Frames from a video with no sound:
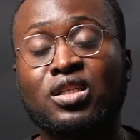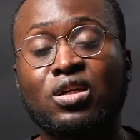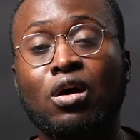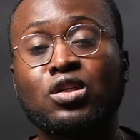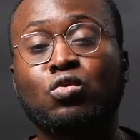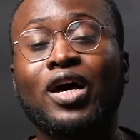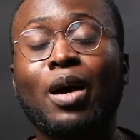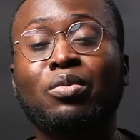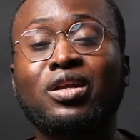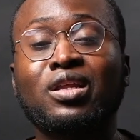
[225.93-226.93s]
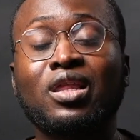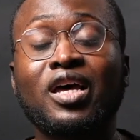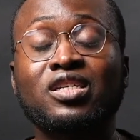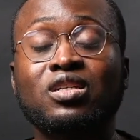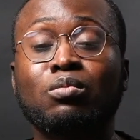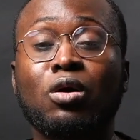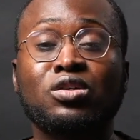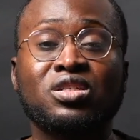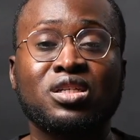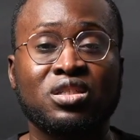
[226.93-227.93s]
can also happen in less
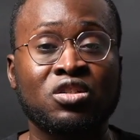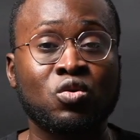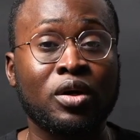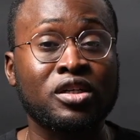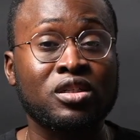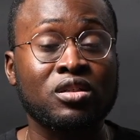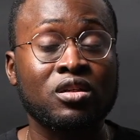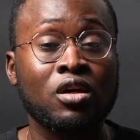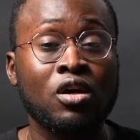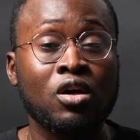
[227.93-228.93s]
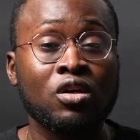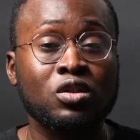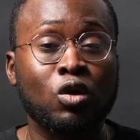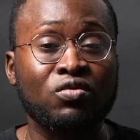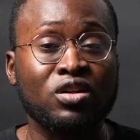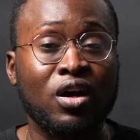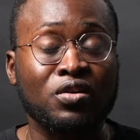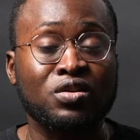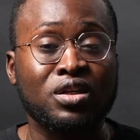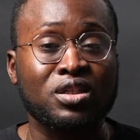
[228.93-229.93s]
emergency situations. So if the
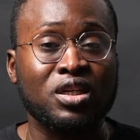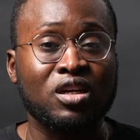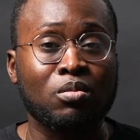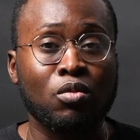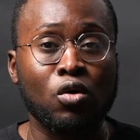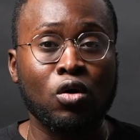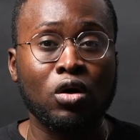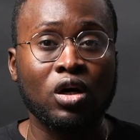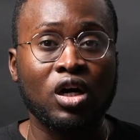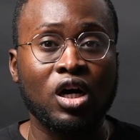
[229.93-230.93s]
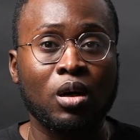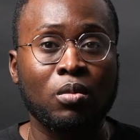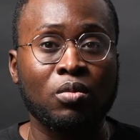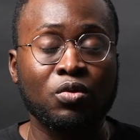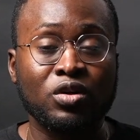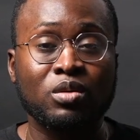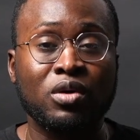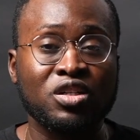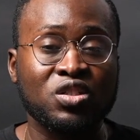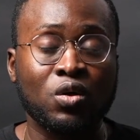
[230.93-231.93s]
doctor needs to get a more
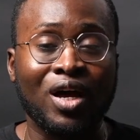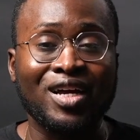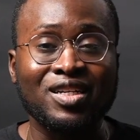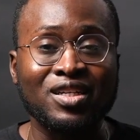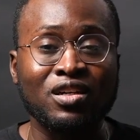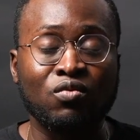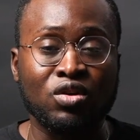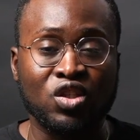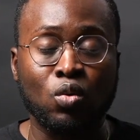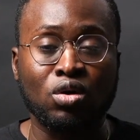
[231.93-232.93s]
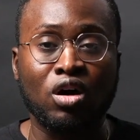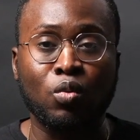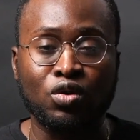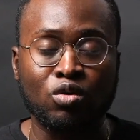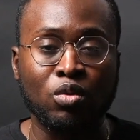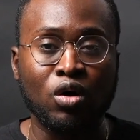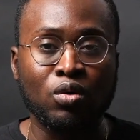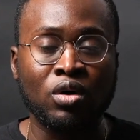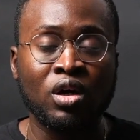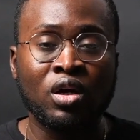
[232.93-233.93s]
3-dimensional idea of what's going on with your
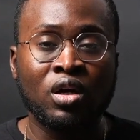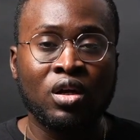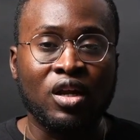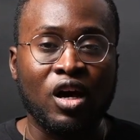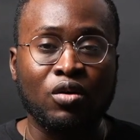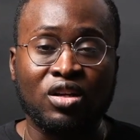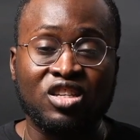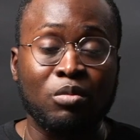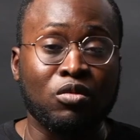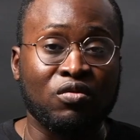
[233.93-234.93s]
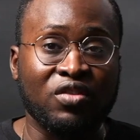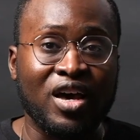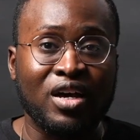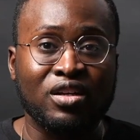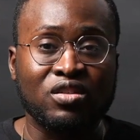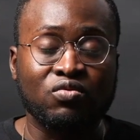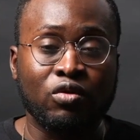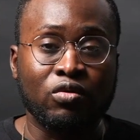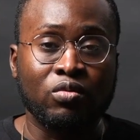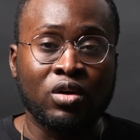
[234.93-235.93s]
bone. Now, an example of that is
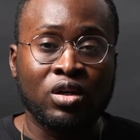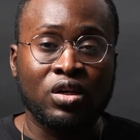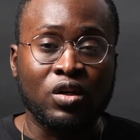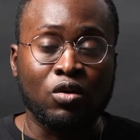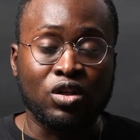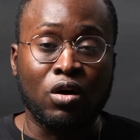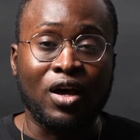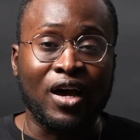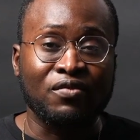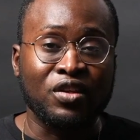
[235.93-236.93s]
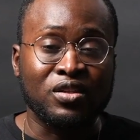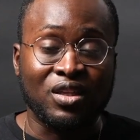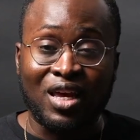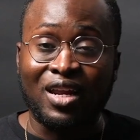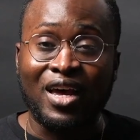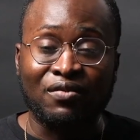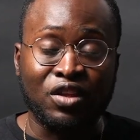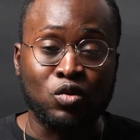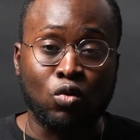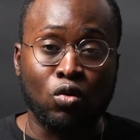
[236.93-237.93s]
for, young athletes. A lot of
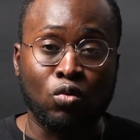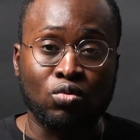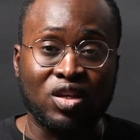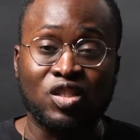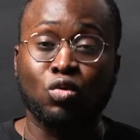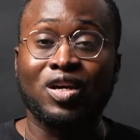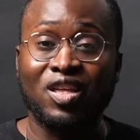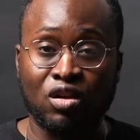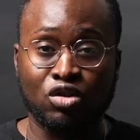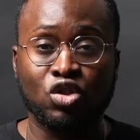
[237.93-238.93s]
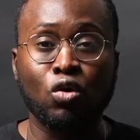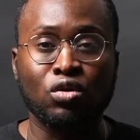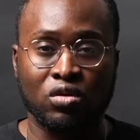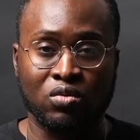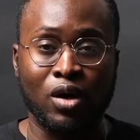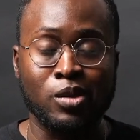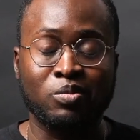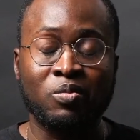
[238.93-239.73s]
athletes will dislocate their shoulder, right?